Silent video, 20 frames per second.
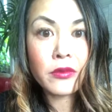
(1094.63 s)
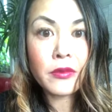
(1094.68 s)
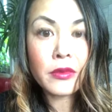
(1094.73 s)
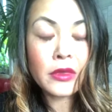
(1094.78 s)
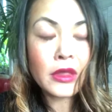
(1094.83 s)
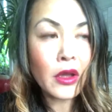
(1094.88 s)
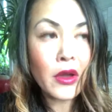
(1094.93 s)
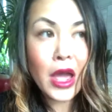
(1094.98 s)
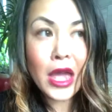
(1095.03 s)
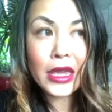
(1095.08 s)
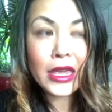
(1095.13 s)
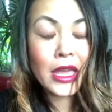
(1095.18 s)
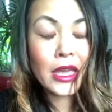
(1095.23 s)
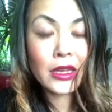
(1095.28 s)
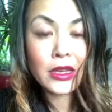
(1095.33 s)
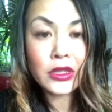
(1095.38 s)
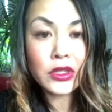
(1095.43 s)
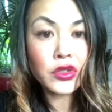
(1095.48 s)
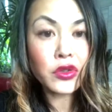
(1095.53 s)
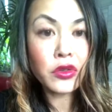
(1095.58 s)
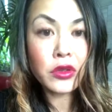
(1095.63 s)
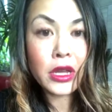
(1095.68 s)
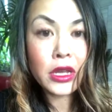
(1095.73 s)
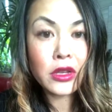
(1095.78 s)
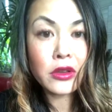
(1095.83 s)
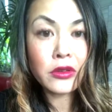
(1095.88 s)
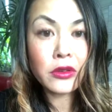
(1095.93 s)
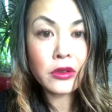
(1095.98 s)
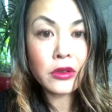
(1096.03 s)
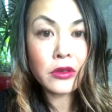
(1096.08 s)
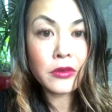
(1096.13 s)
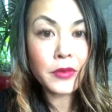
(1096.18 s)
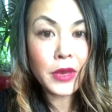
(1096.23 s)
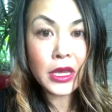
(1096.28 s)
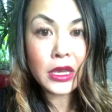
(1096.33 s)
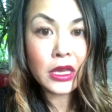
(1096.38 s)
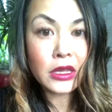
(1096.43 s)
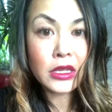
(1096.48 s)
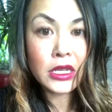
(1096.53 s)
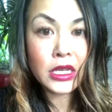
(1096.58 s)
Now, I can't control that. You
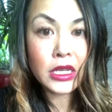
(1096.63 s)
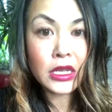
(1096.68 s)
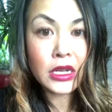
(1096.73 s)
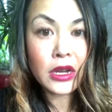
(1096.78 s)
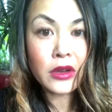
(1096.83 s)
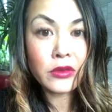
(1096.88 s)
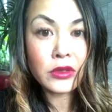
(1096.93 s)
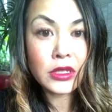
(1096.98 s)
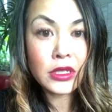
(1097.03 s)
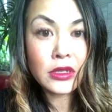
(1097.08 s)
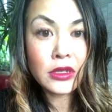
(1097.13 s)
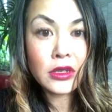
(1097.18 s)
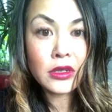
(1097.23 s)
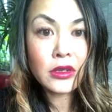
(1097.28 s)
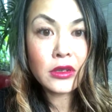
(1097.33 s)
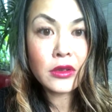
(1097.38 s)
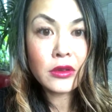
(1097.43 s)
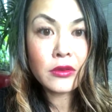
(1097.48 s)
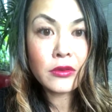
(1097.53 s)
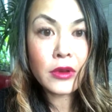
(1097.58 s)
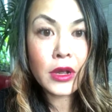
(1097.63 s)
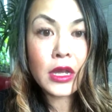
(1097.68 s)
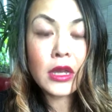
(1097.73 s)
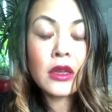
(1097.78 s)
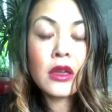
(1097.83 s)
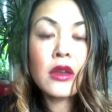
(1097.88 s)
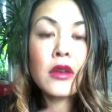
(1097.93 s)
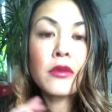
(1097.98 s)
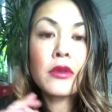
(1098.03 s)
might get taken out, right?